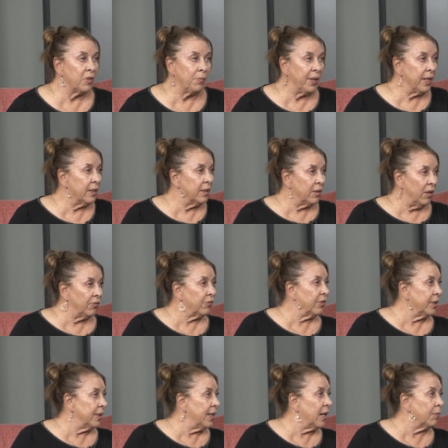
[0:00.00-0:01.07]
the Band-Aid off
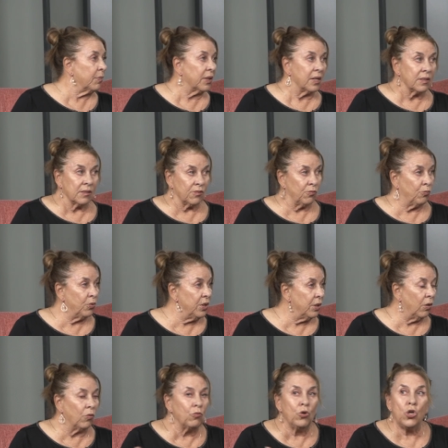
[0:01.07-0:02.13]
right now because we
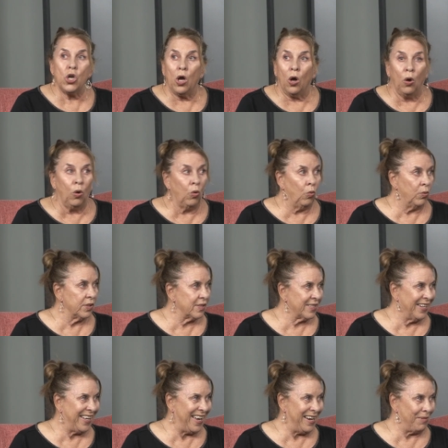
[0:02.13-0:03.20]
don't know what's
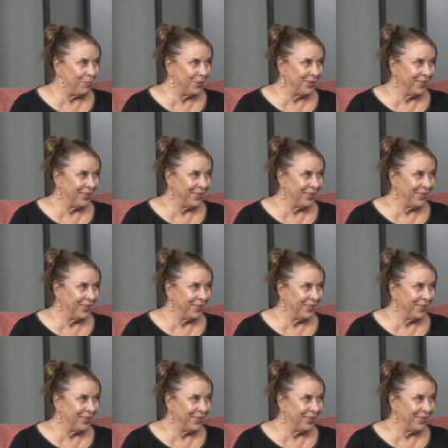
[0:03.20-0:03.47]
going to happen.